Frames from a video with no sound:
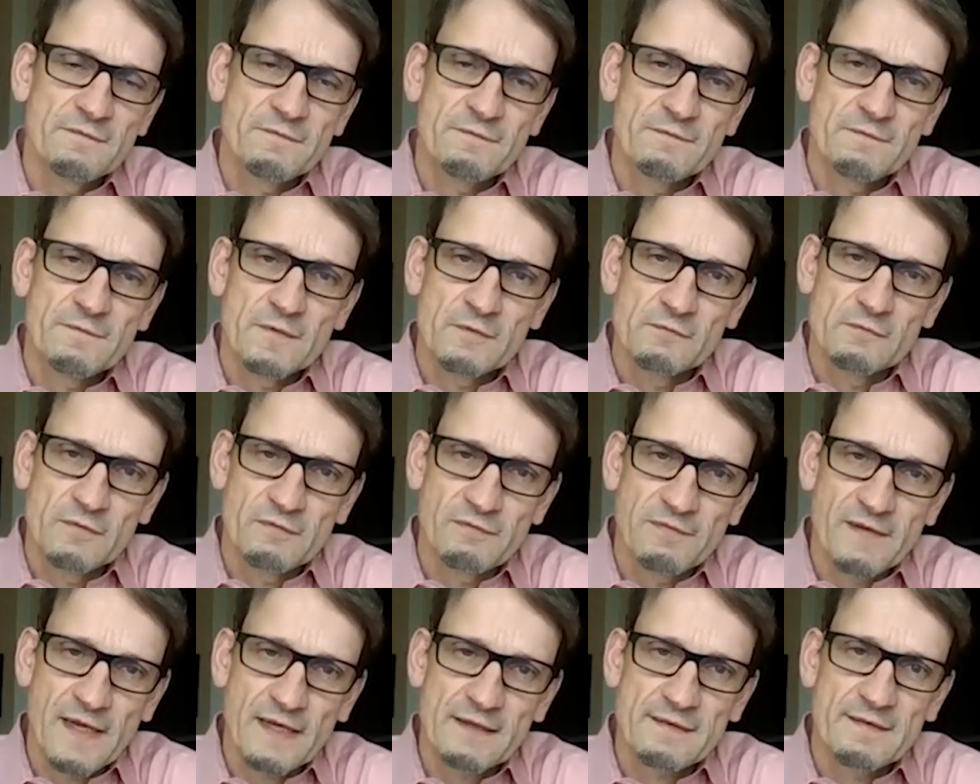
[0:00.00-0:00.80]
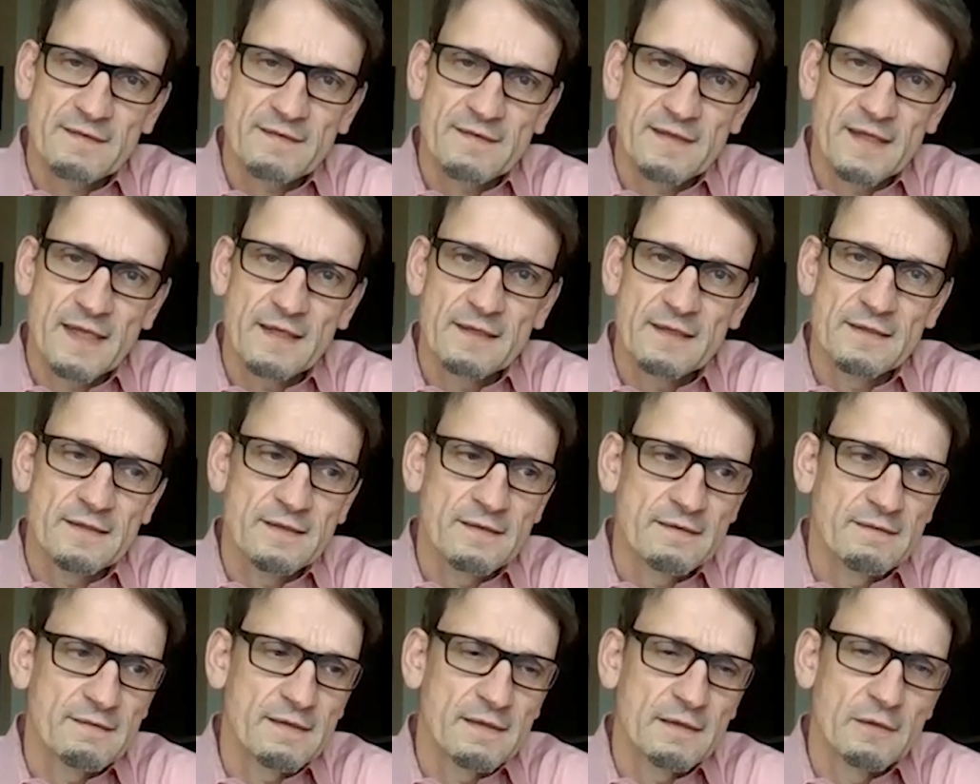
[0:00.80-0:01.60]
reflected then
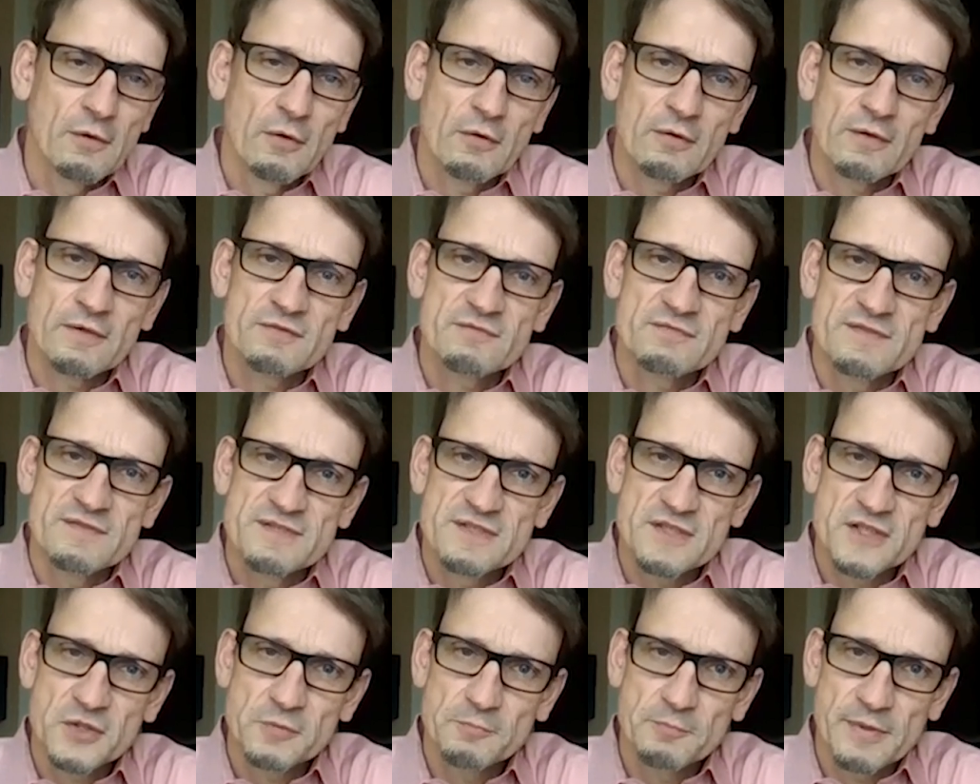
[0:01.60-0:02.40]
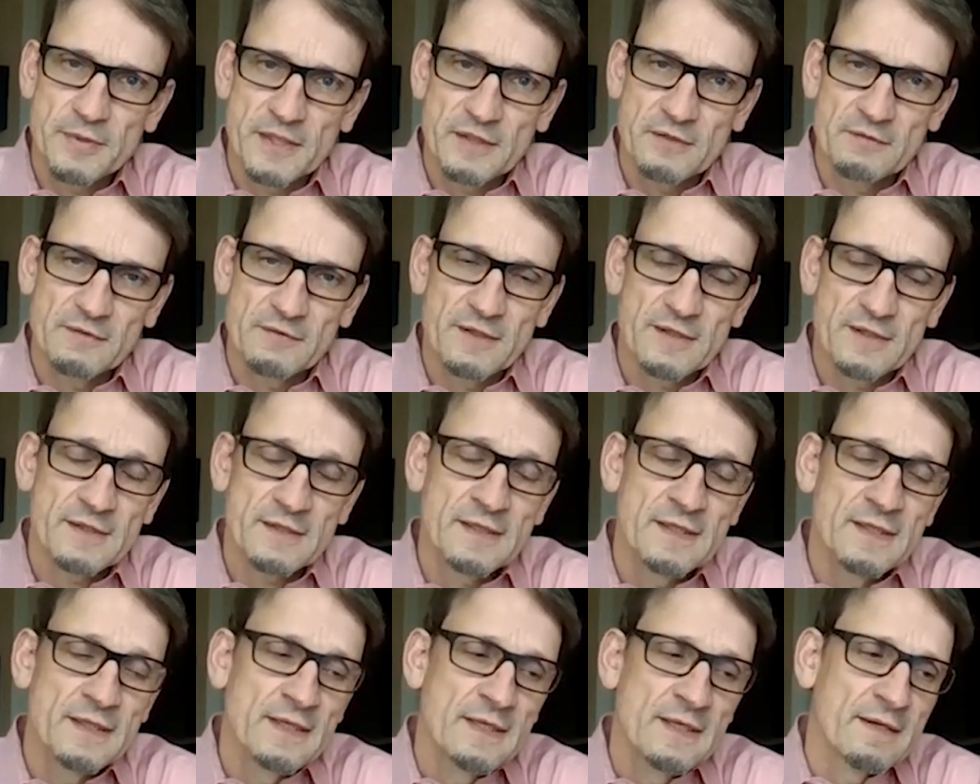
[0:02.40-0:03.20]
in the longer transition period.
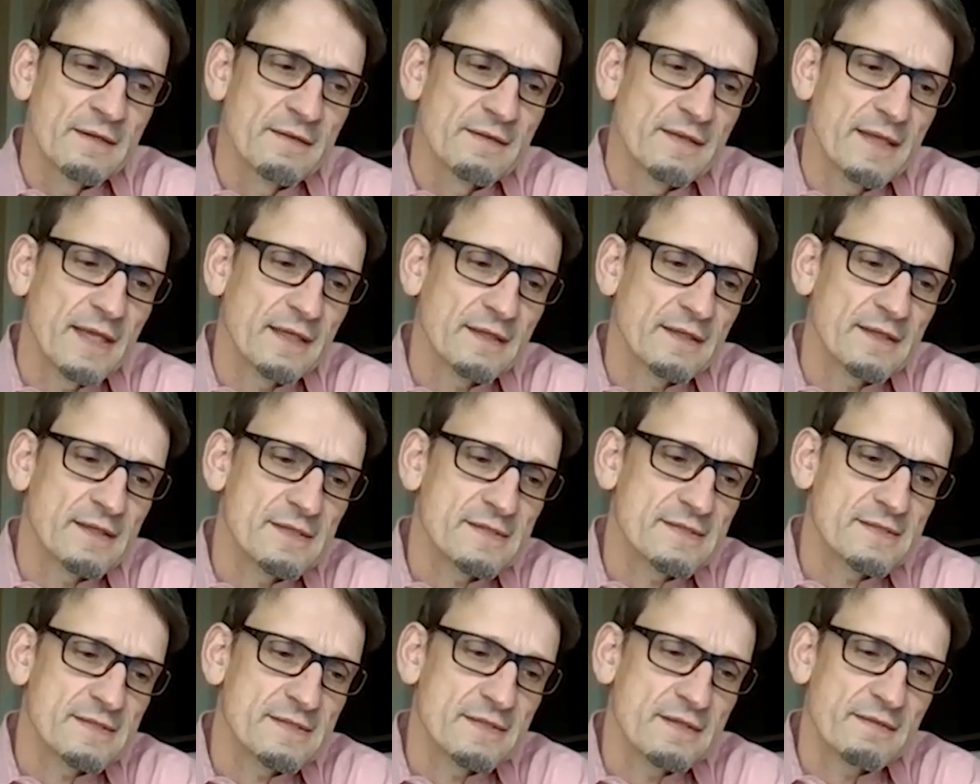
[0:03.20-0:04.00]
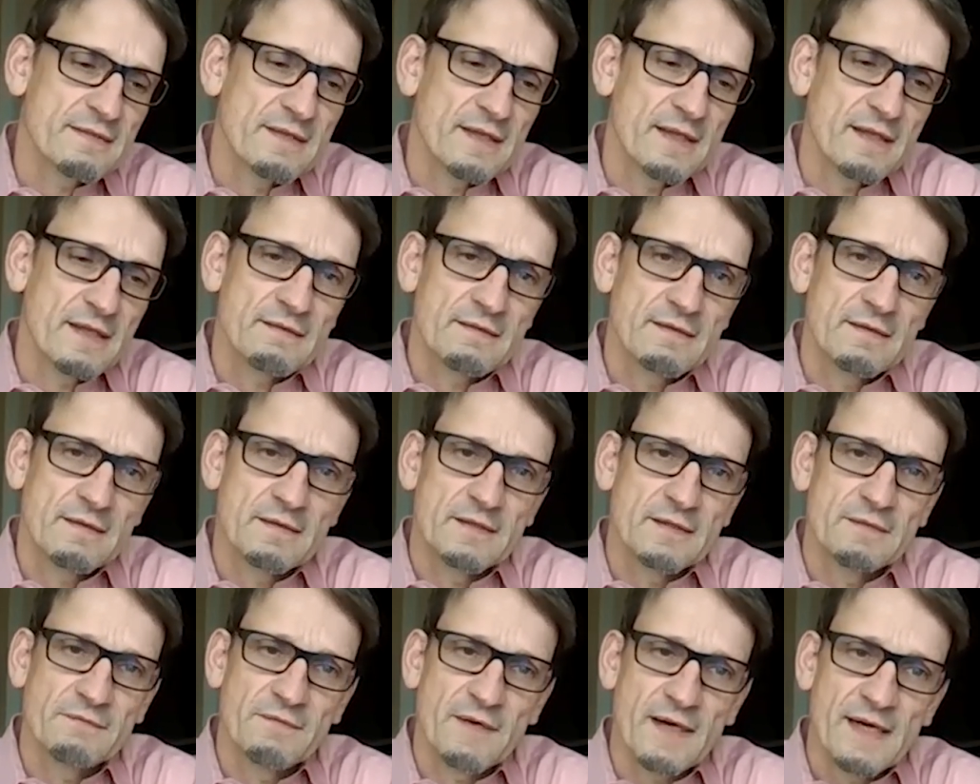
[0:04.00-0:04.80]
That is that the
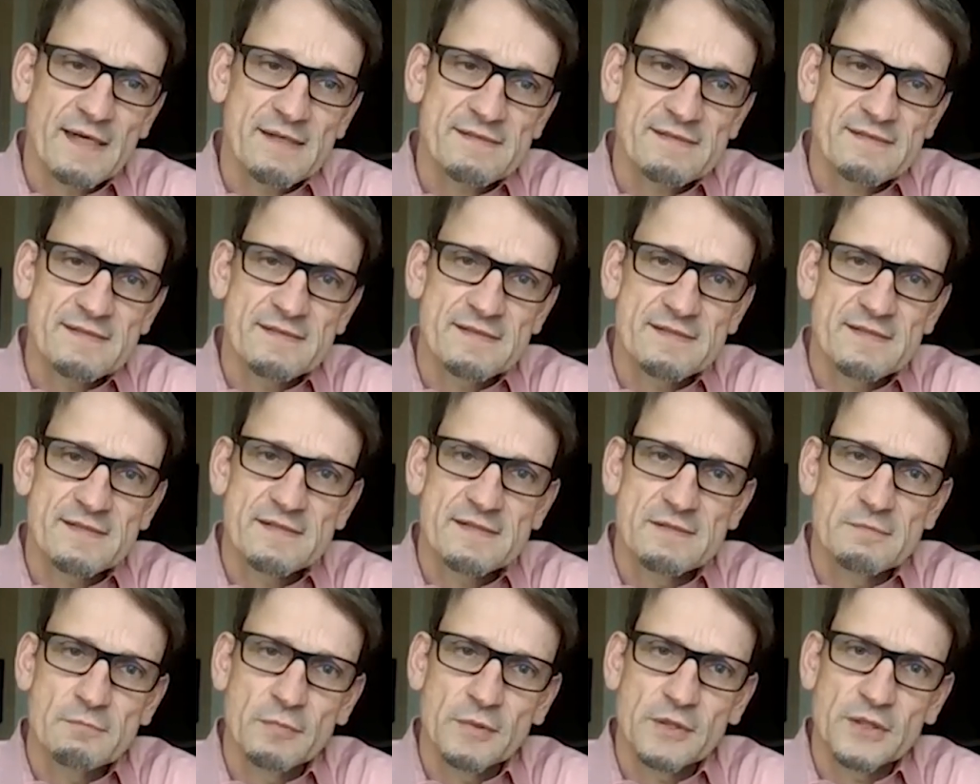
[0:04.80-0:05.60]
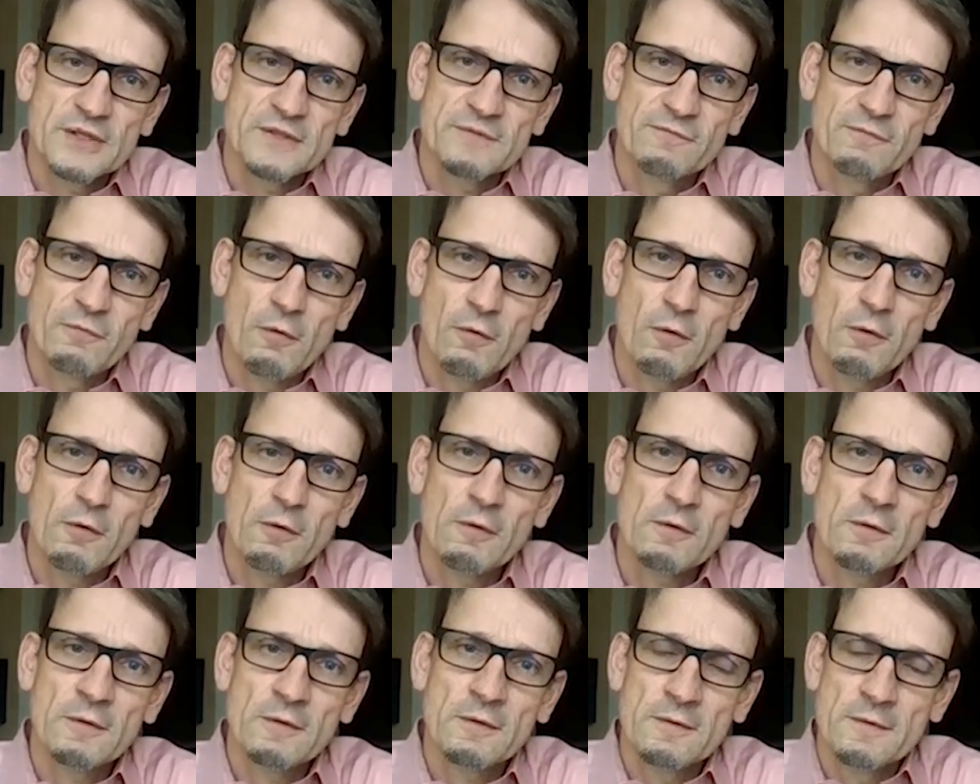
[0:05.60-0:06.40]
devices which
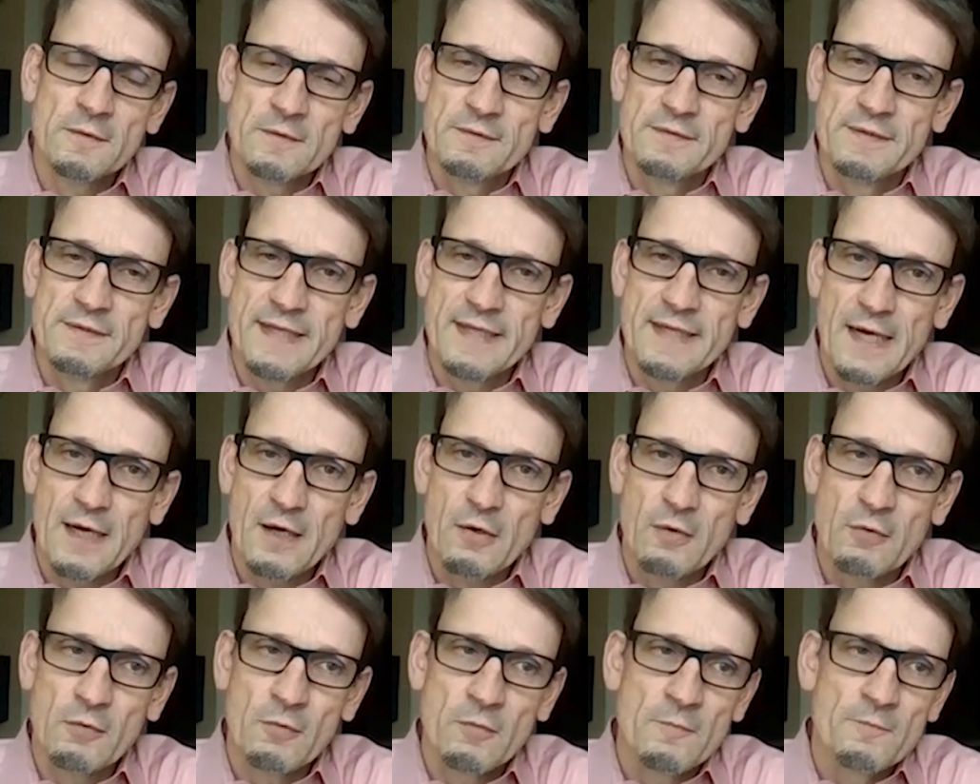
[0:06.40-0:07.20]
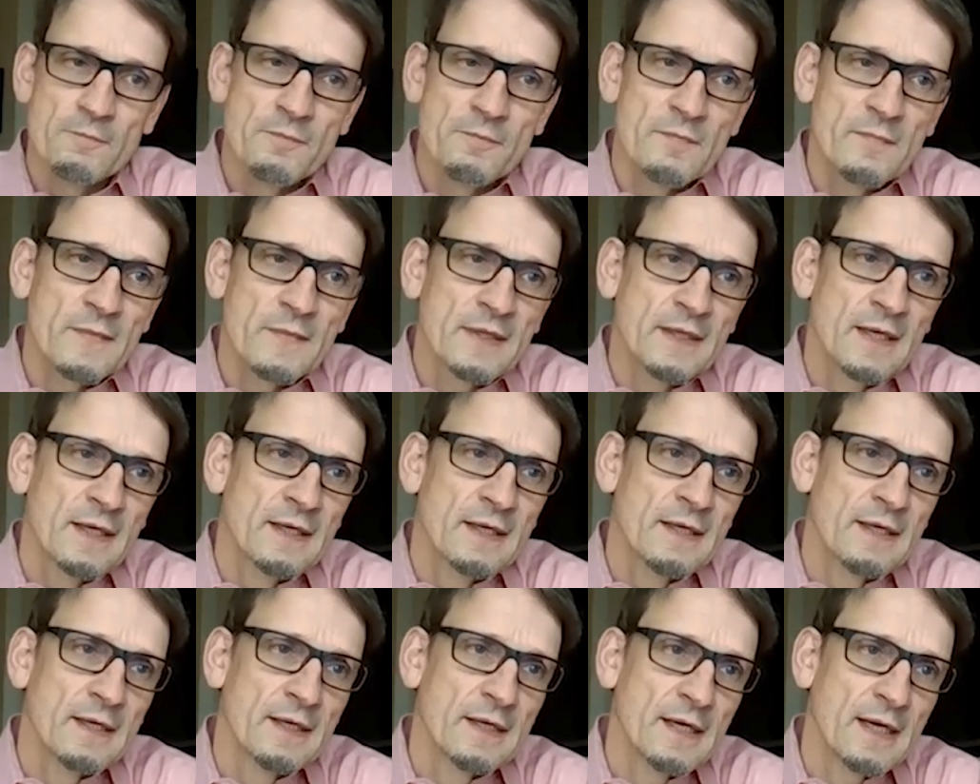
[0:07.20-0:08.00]
fall now
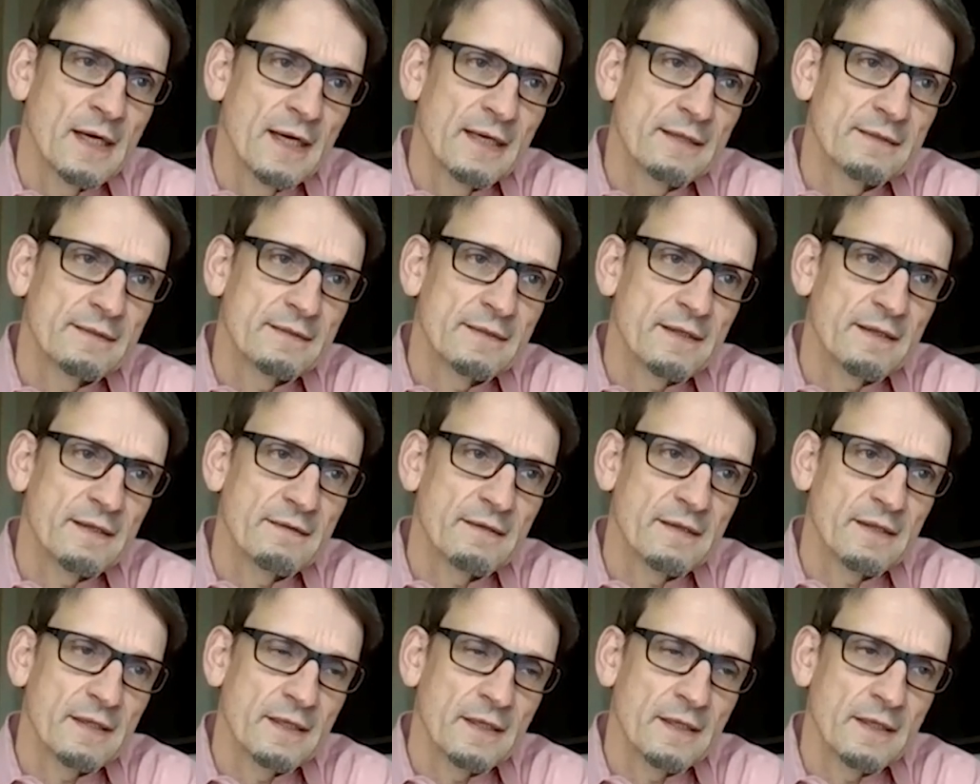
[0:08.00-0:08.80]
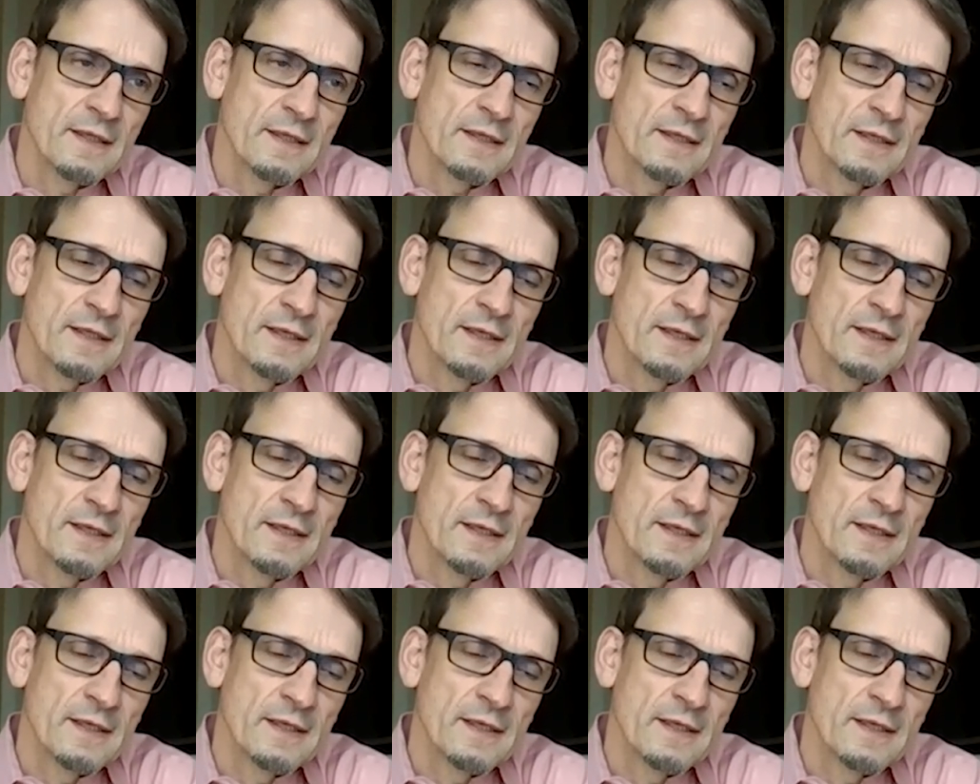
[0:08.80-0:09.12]
under the